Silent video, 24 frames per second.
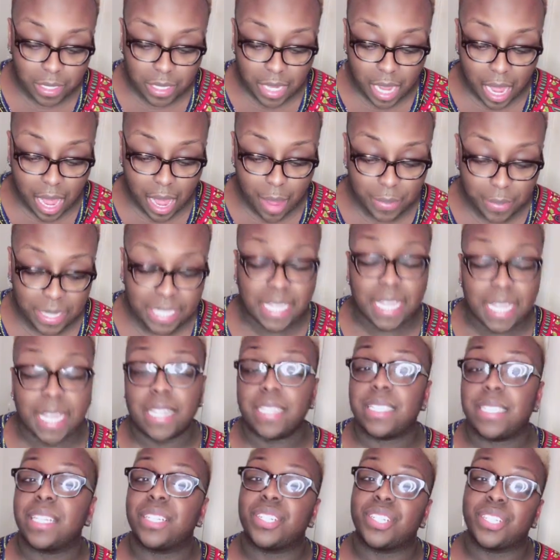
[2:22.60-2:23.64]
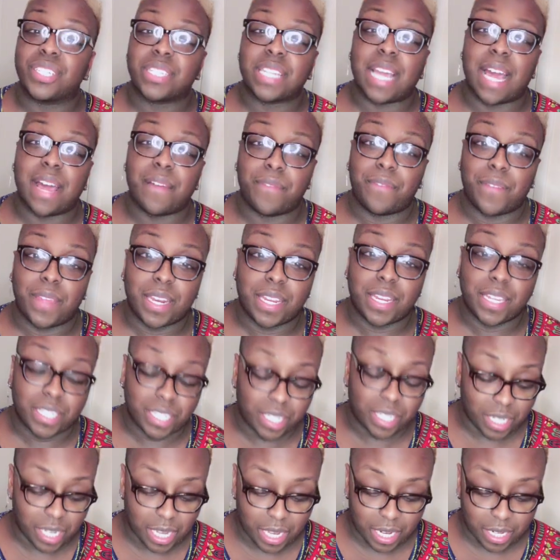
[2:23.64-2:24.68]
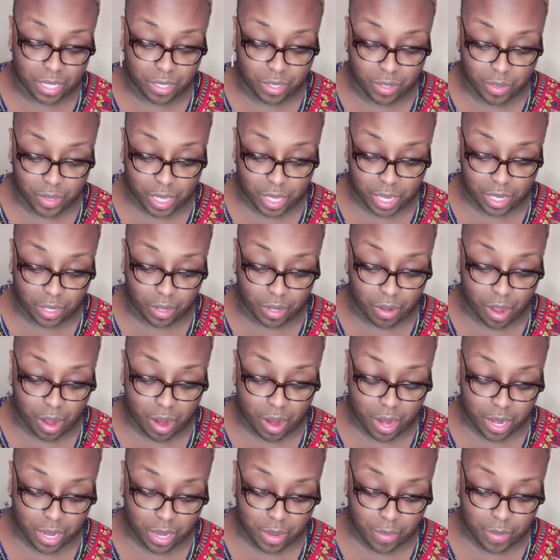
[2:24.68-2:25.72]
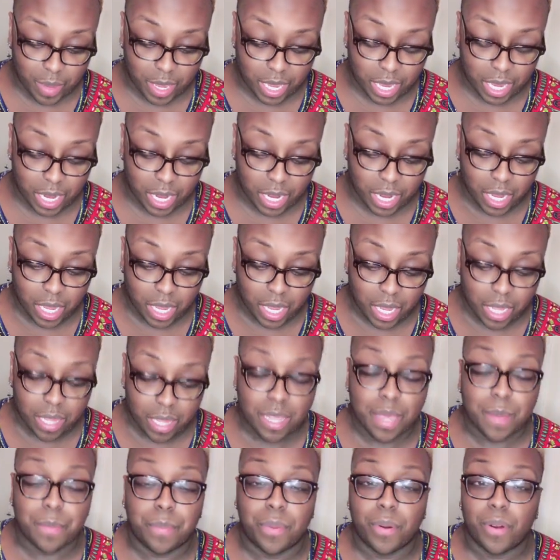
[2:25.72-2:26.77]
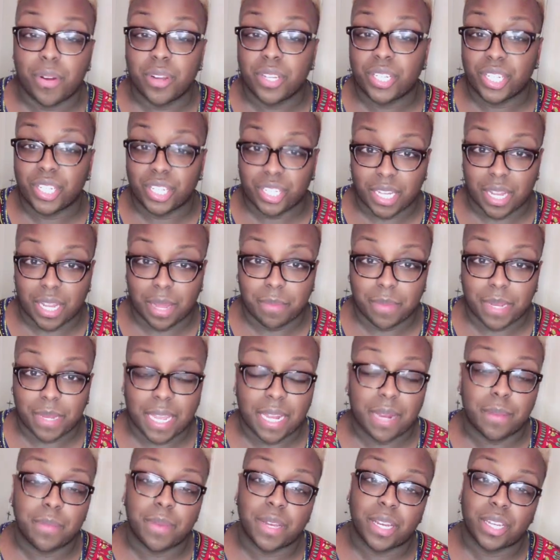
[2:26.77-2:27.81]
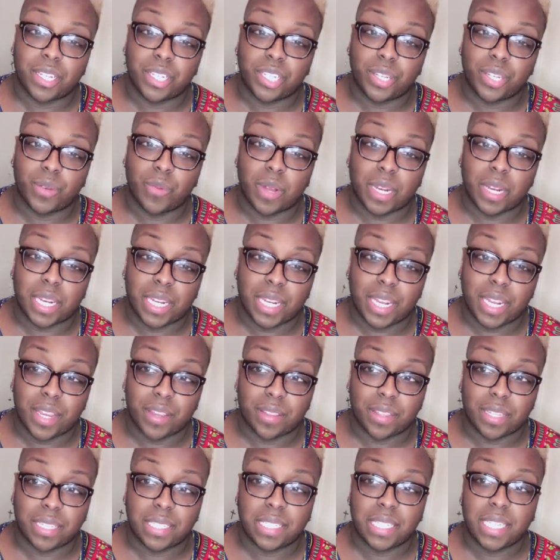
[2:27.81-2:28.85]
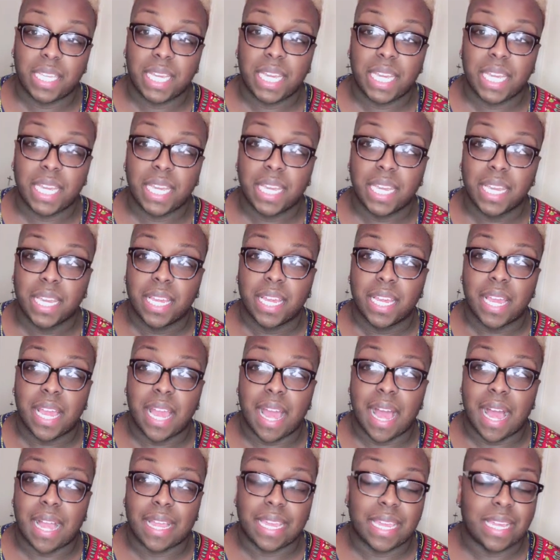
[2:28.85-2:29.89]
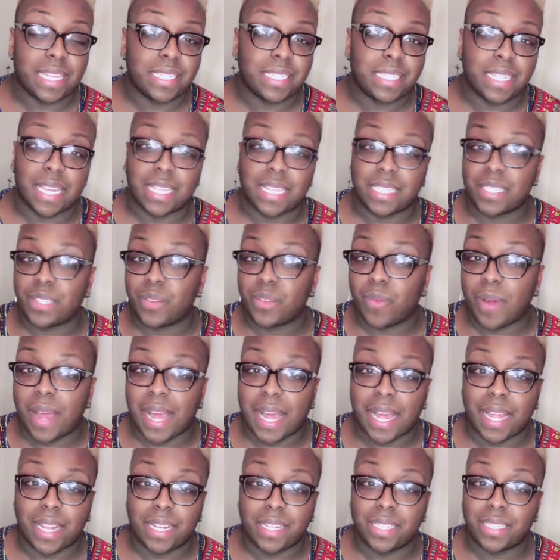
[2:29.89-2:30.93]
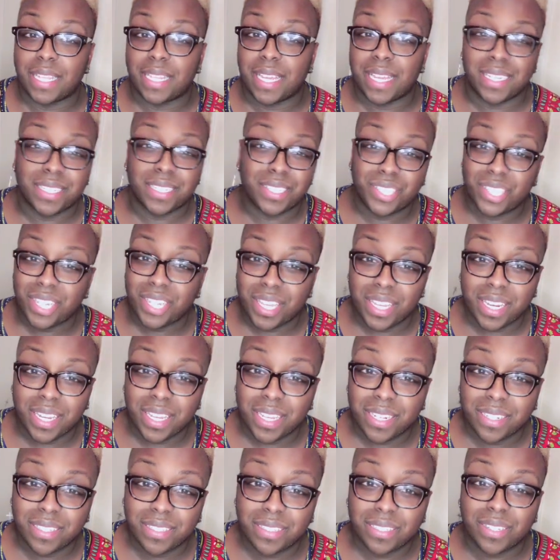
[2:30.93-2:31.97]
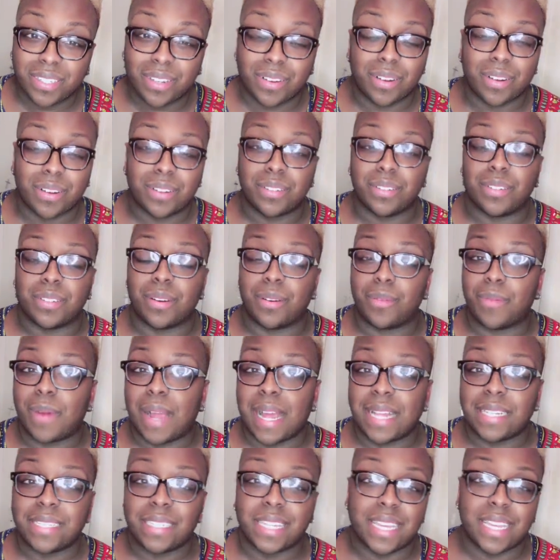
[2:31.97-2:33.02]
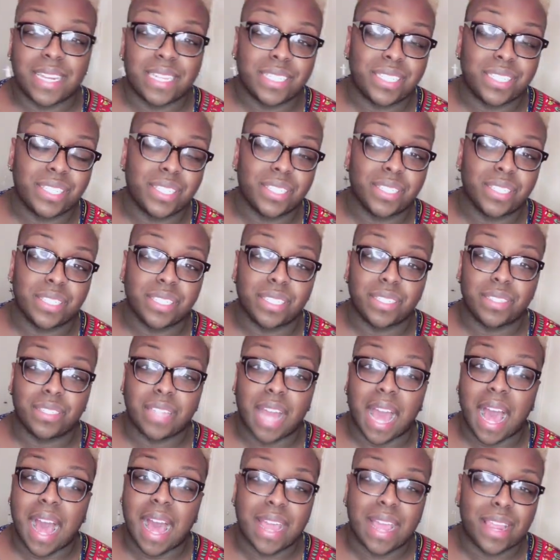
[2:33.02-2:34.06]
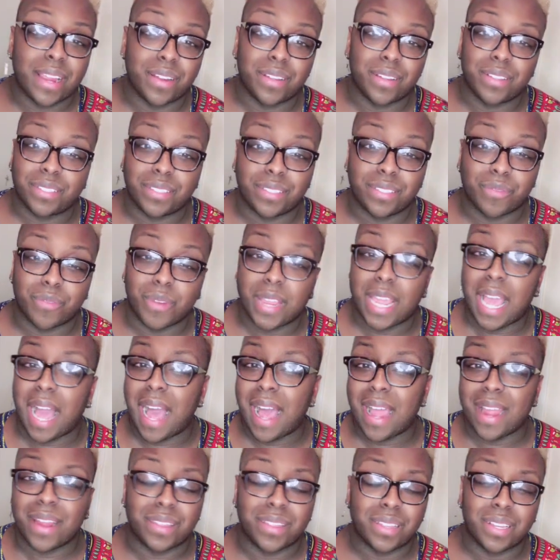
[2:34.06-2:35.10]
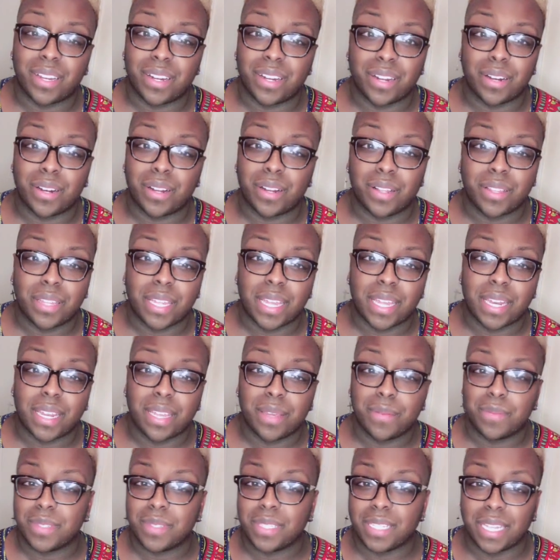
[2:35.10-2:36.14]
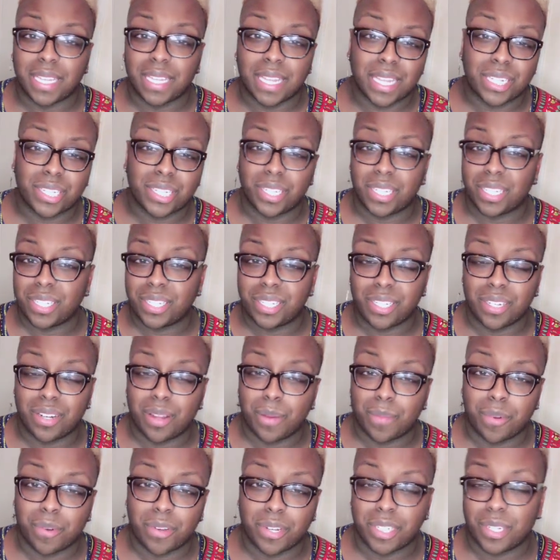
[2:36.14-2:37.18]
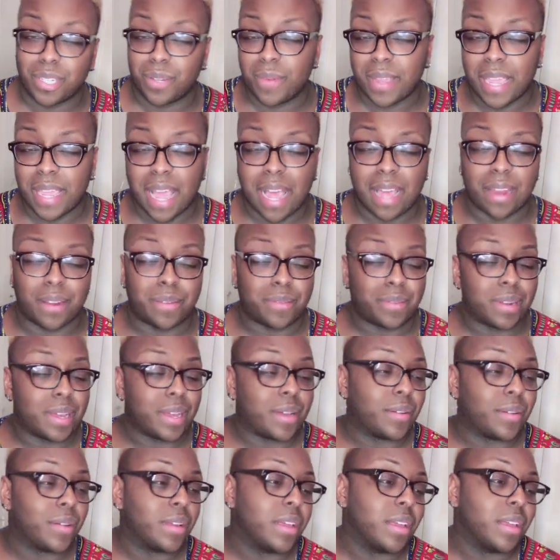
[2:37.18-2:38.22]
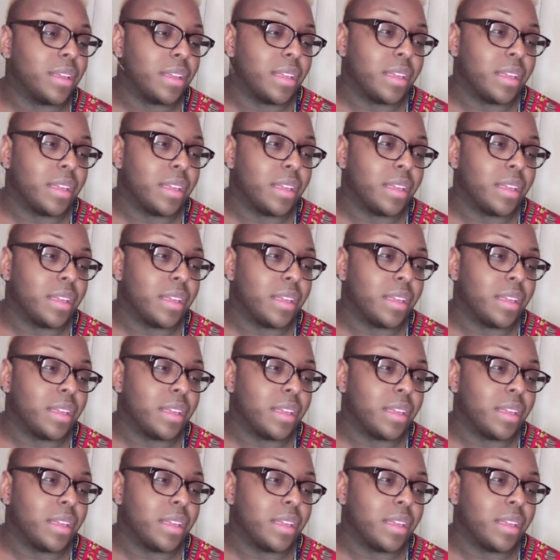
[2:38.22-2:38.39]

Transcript: Dom and Dennis had just got finished getting into their little argument. Then Porsha jumped in it because she wanted to hear the tea, I guess, as to why Dennis cheated or why Dennis rehired the girl that he was allegedly cheating on Porsha with. I don't know.